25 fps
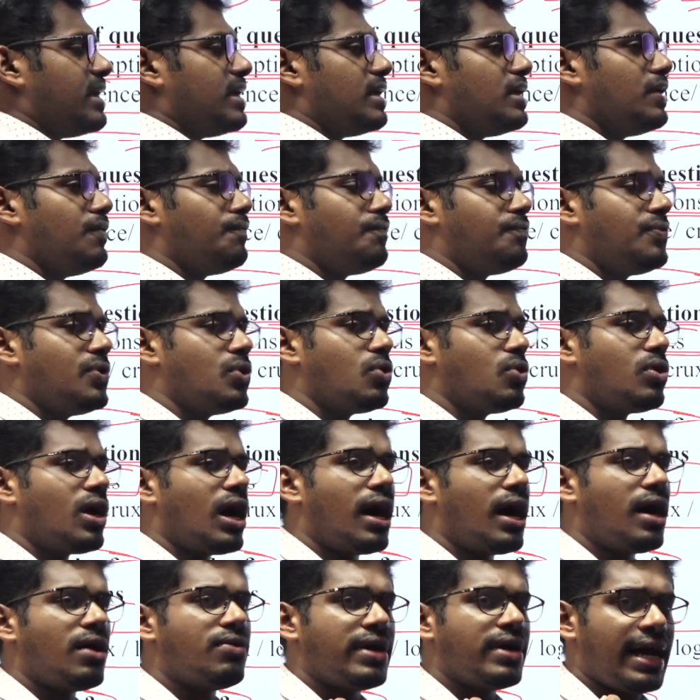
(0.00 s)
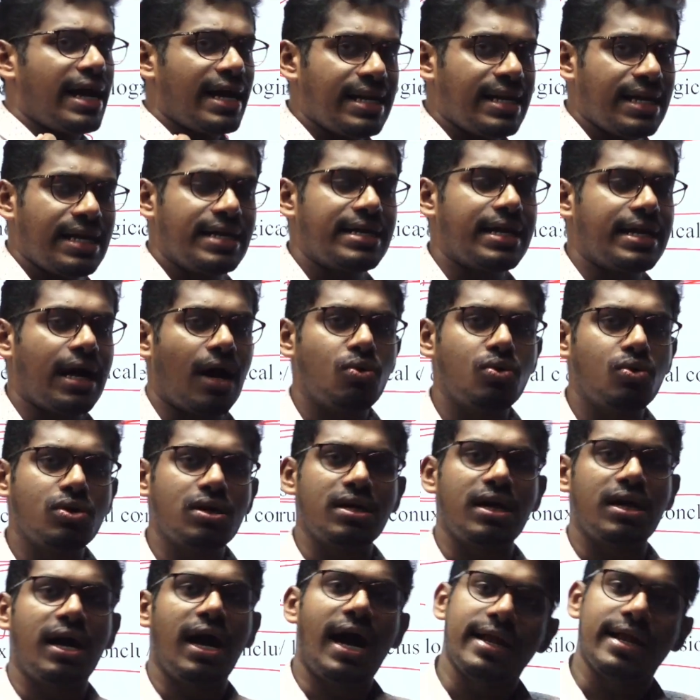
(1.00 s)
if you have any doubt
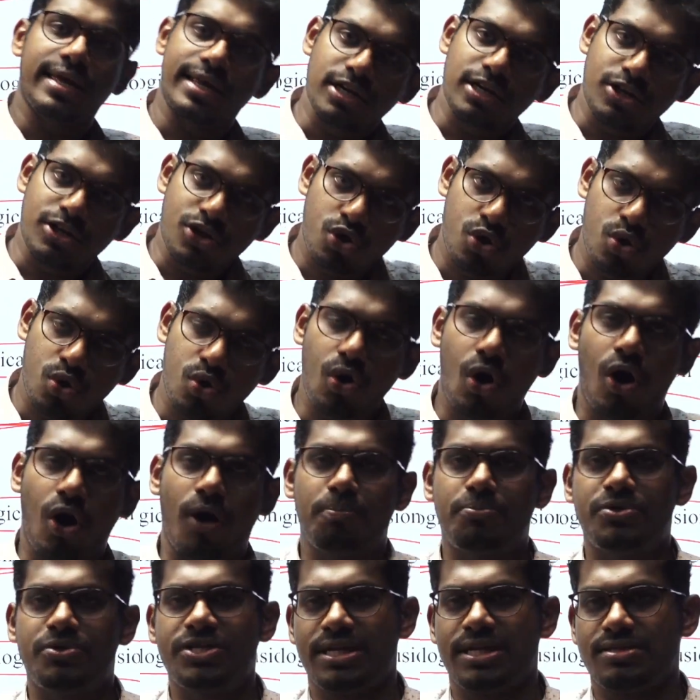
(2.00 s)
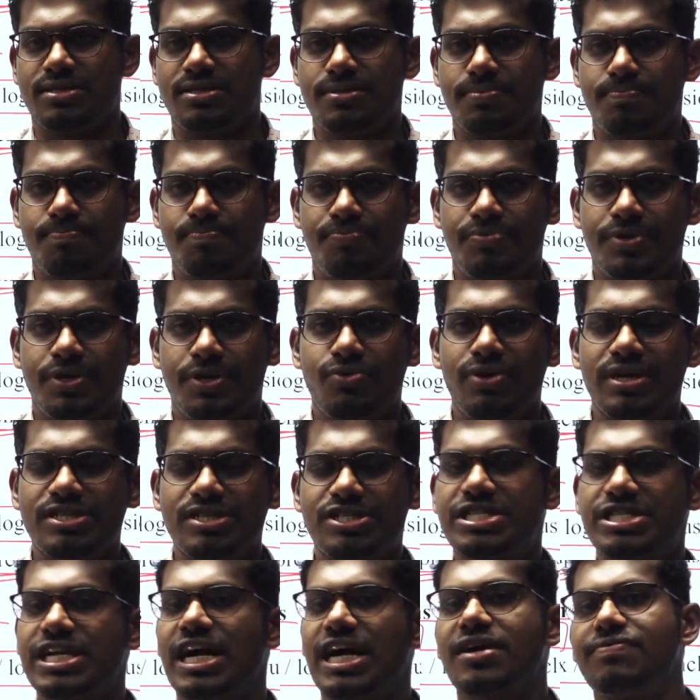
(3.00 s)
regarding two options, you are
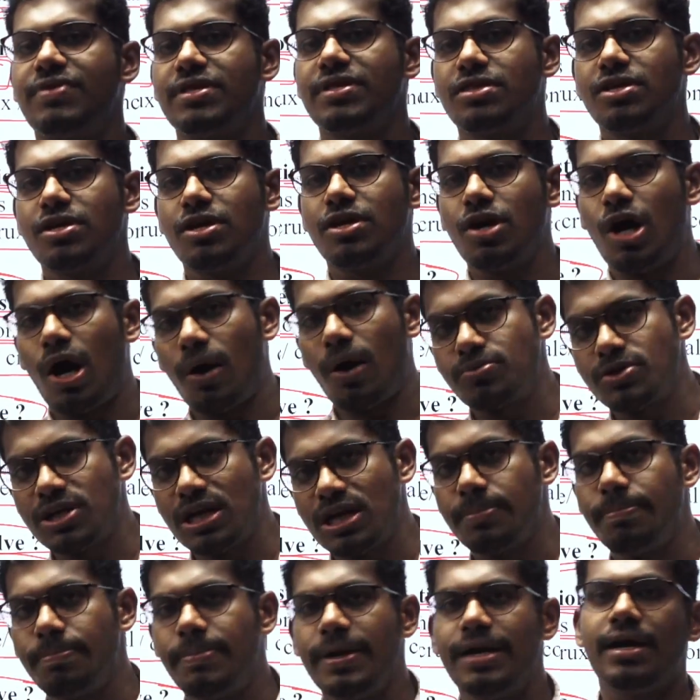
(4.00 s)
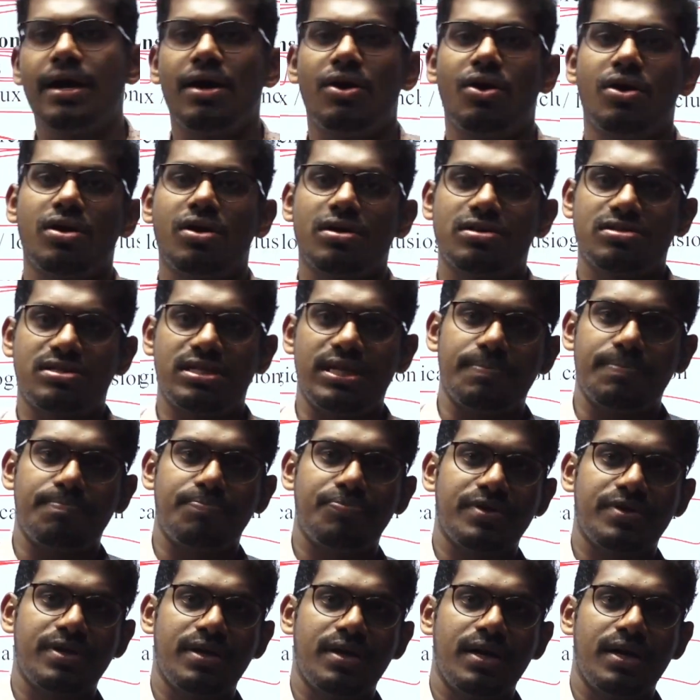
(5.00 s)
stuck with the option B or C.
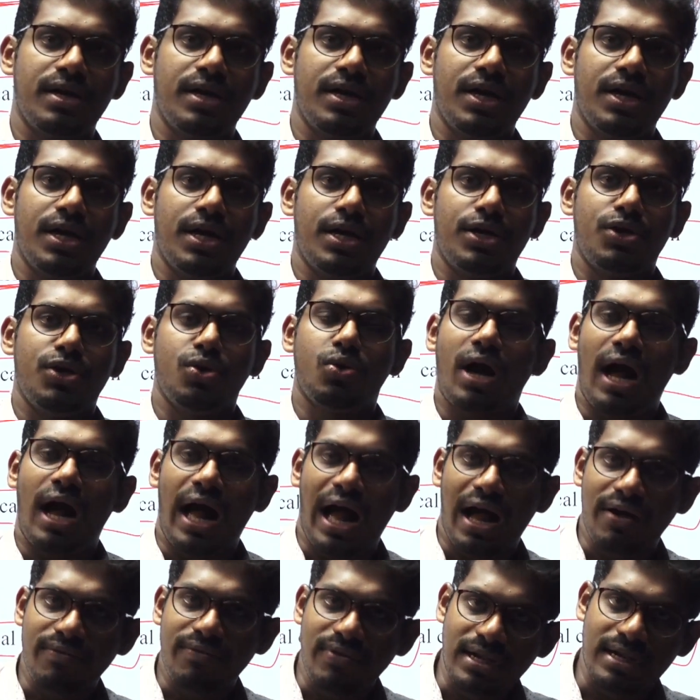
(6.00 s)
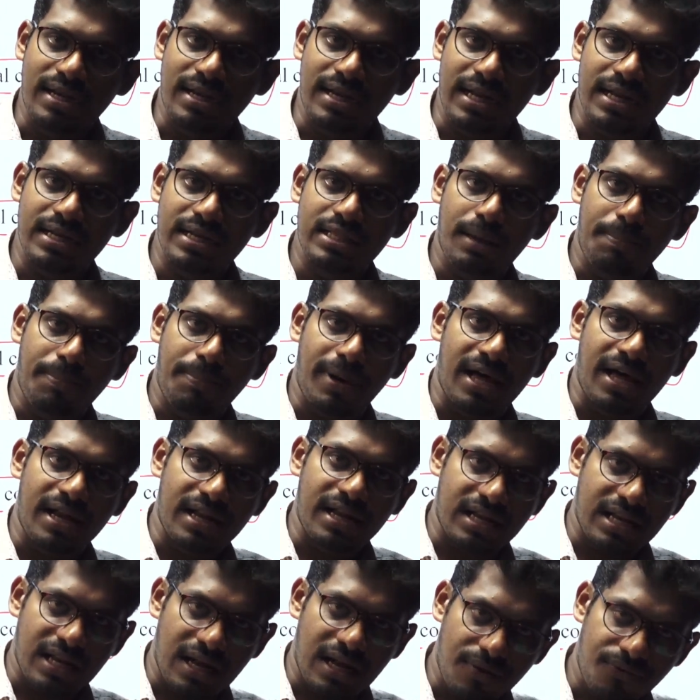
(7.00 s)
You haven't read the
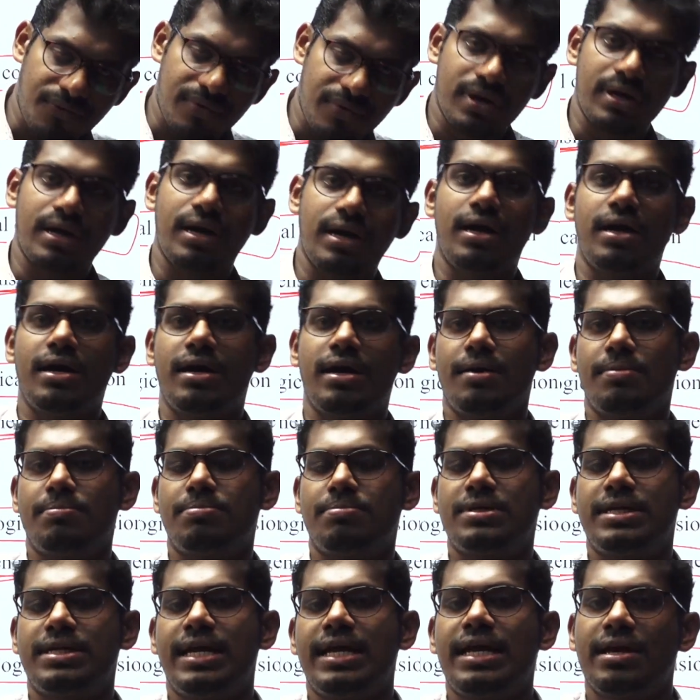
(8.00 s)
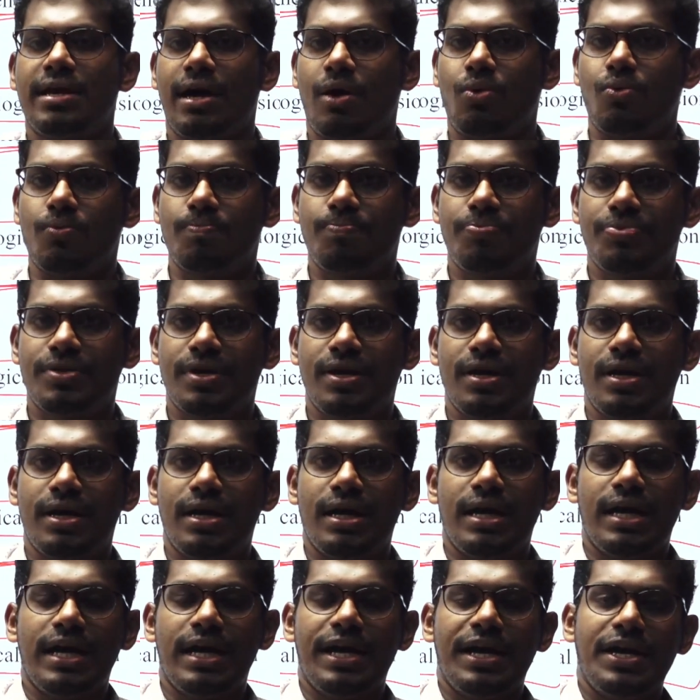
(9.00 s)
paragraph till now.
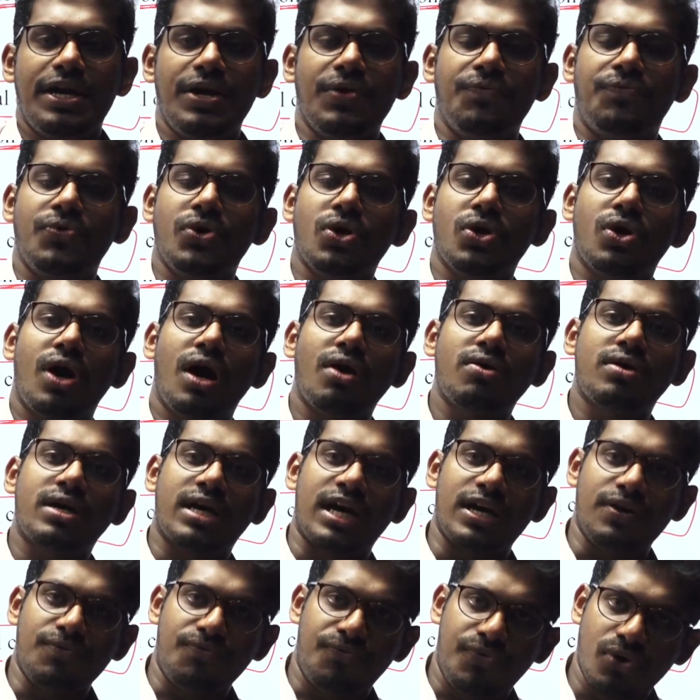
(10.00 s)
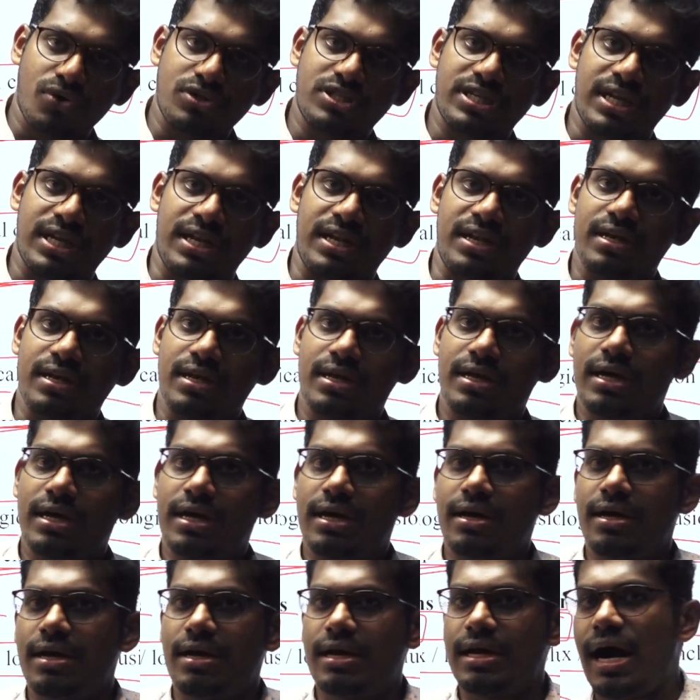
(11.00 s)
If you have confusion
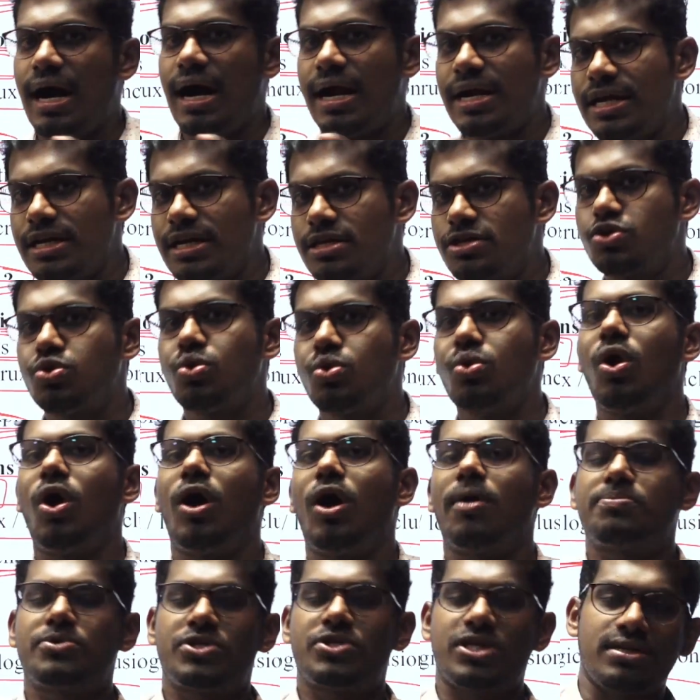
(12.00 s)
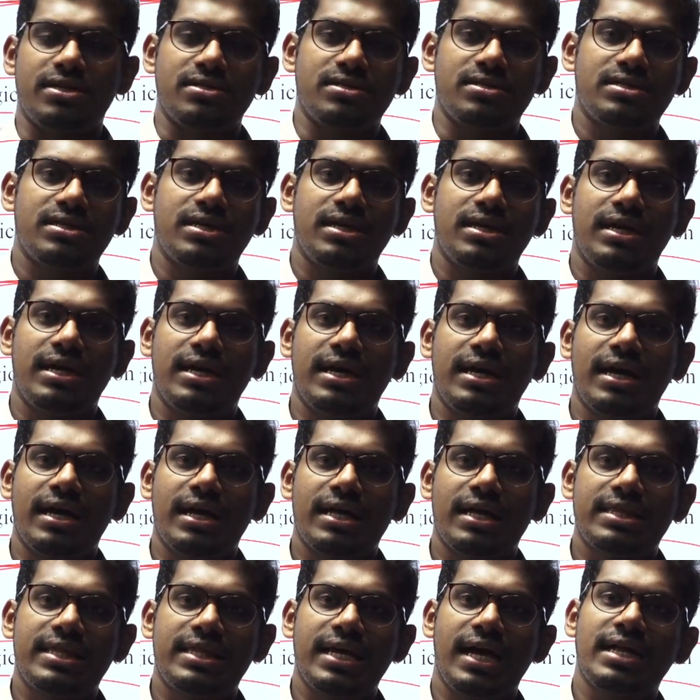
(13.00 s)
regarding two options,
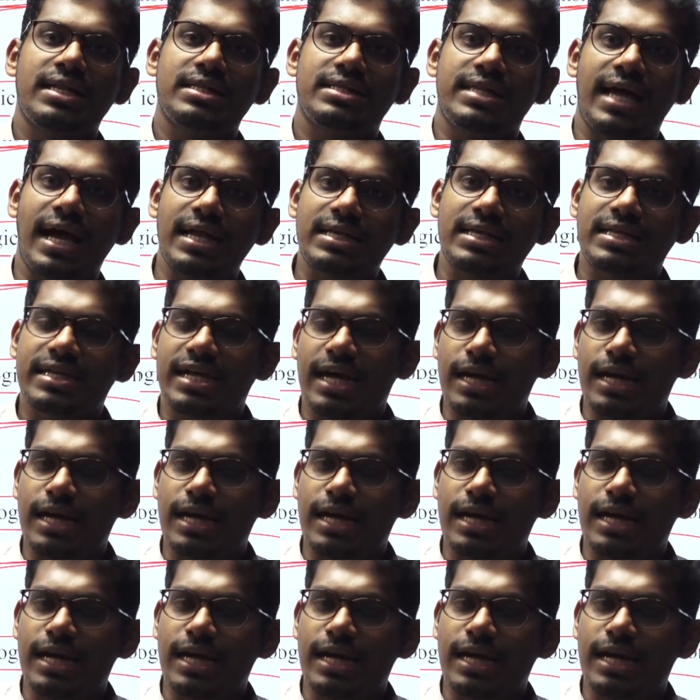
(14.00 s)
then that